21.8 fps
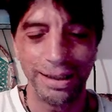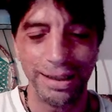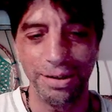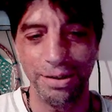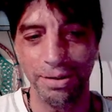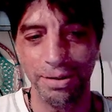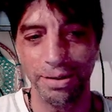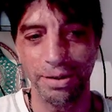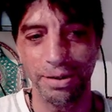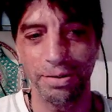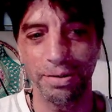
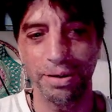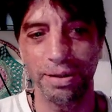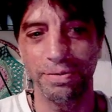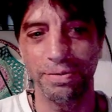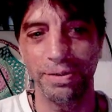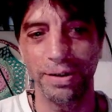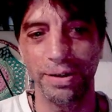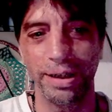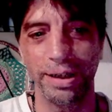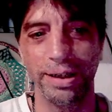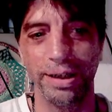you're gonna
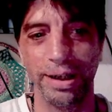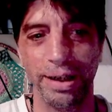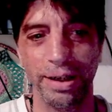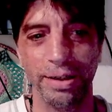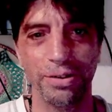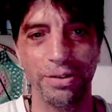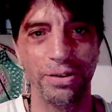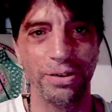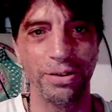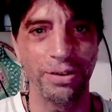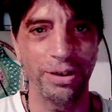find out
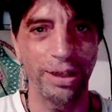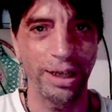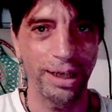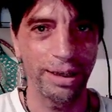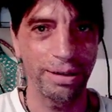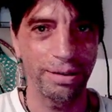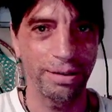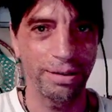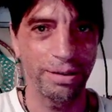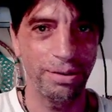that